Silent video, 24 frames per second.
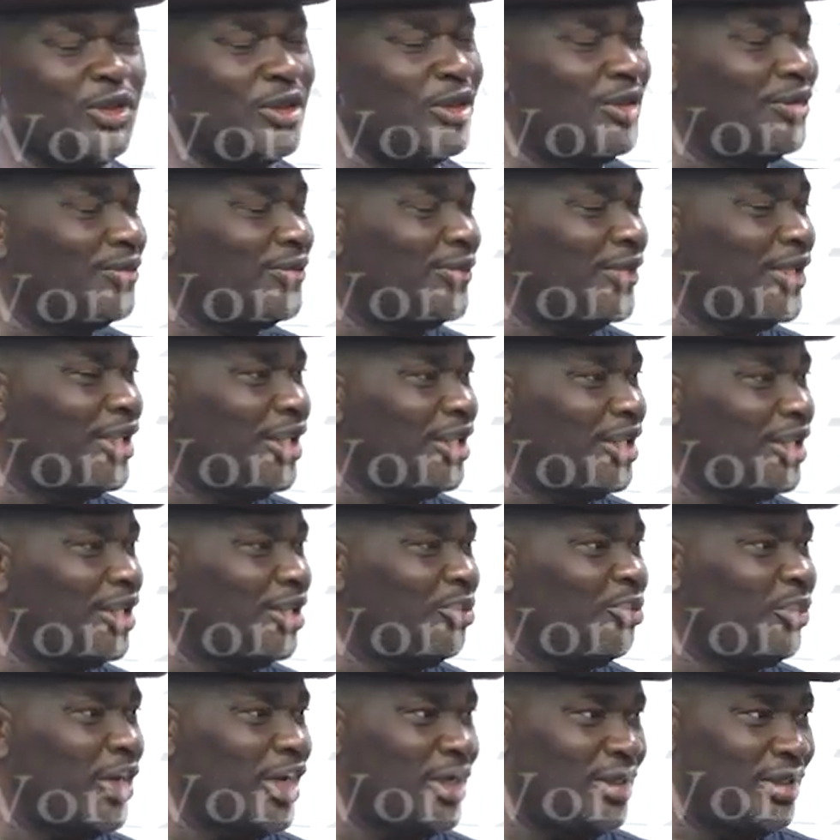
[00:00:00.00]
of
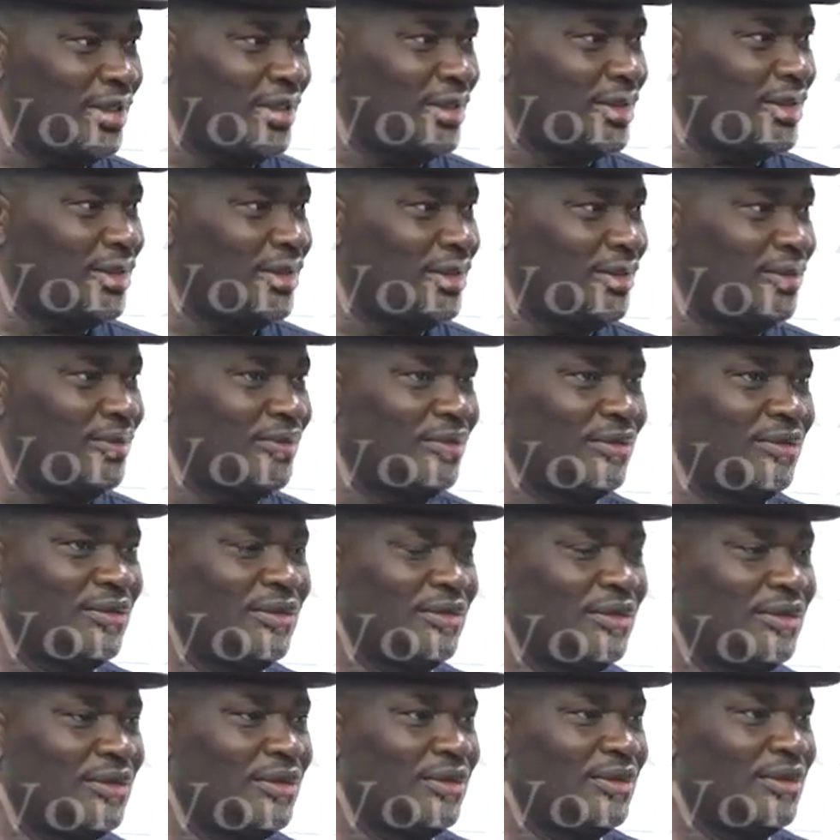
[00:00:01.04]
palliative,
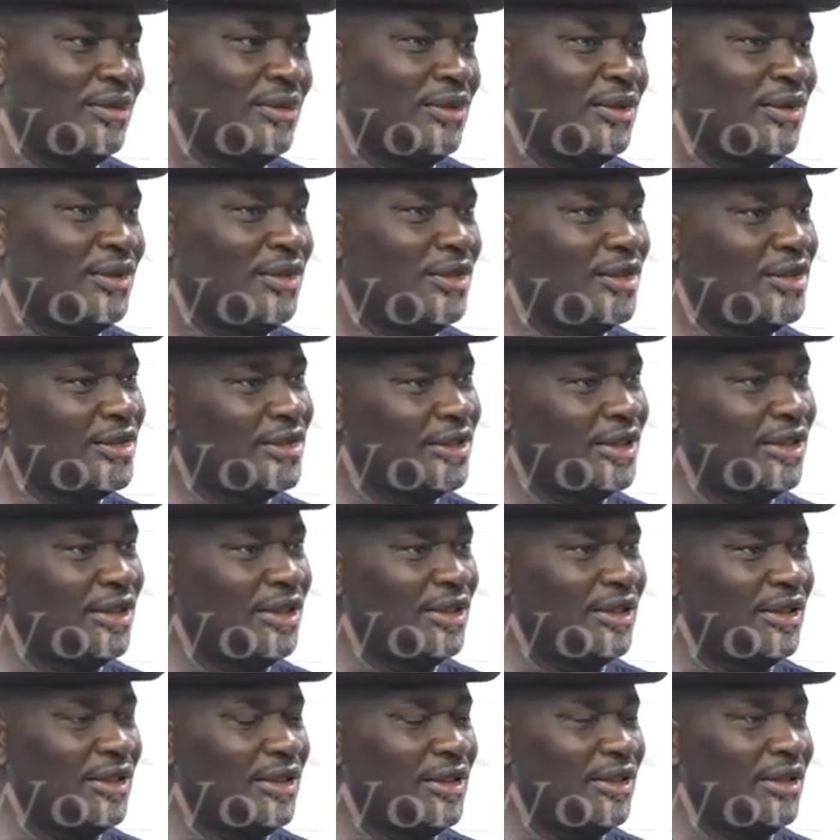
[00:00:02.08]
you
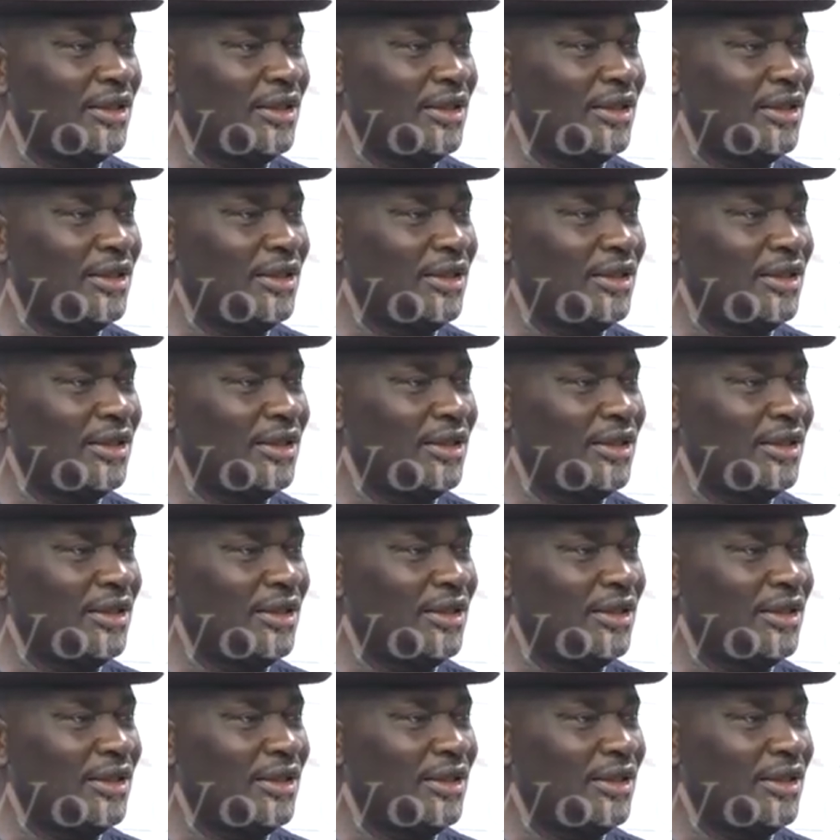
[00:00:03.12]
see,